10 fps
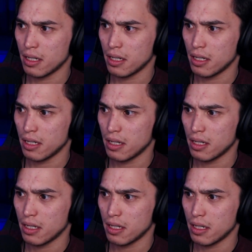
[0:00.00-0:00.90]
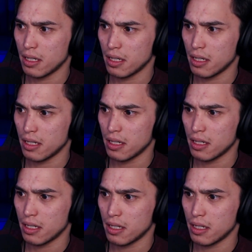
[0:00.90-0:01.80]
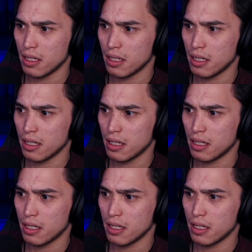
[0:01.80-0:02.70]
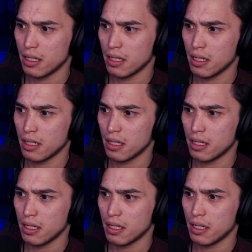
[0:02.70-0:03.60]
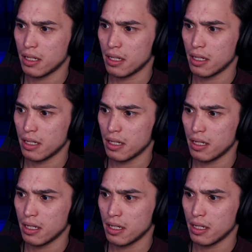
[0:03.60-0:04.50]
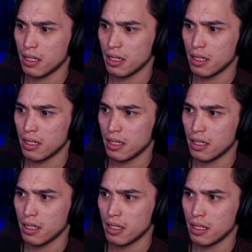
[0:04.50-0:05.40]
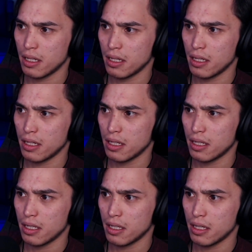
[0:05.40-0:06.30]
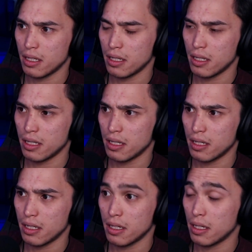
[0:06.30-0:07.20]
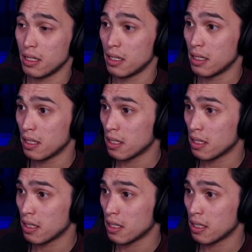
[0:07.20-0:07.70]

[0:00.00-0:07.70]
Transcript: (silence)